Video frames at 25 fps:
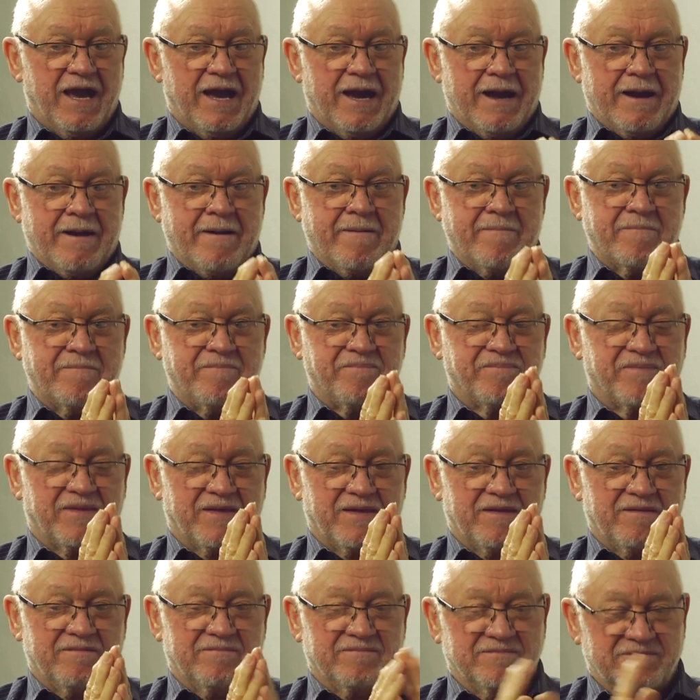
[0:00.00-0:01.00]
Um,
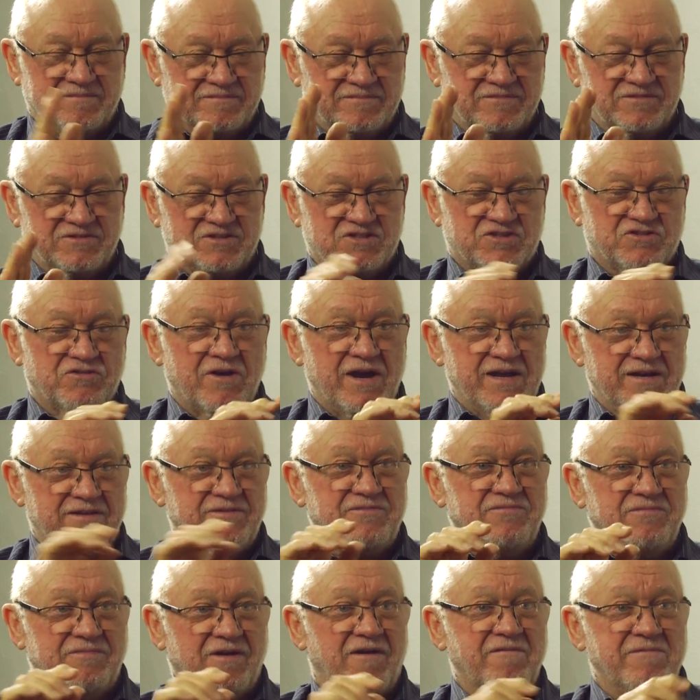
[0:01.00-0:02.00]
straight.
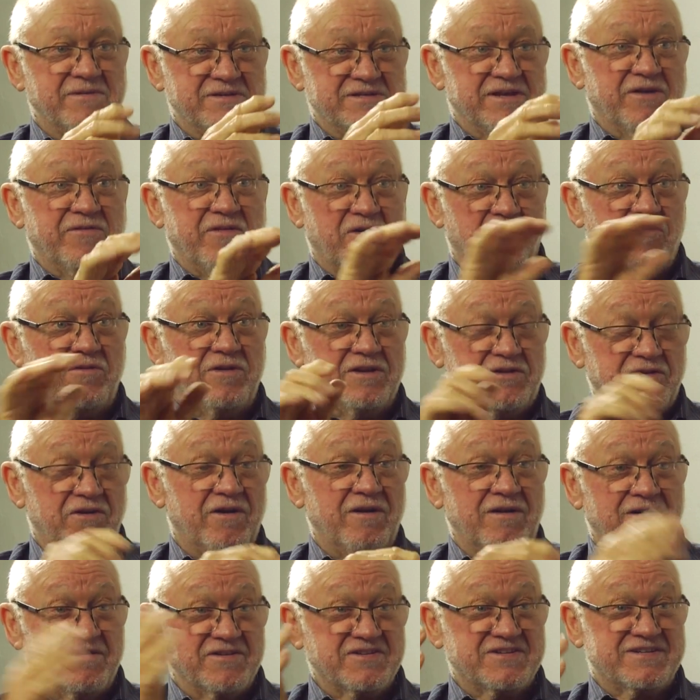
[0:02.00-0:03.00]
Obviously, all the
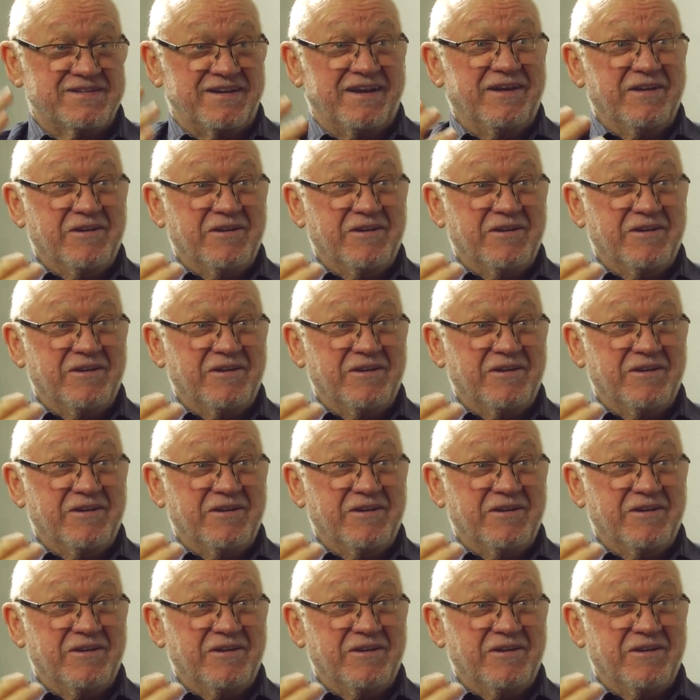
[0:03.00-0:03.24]
dialogue's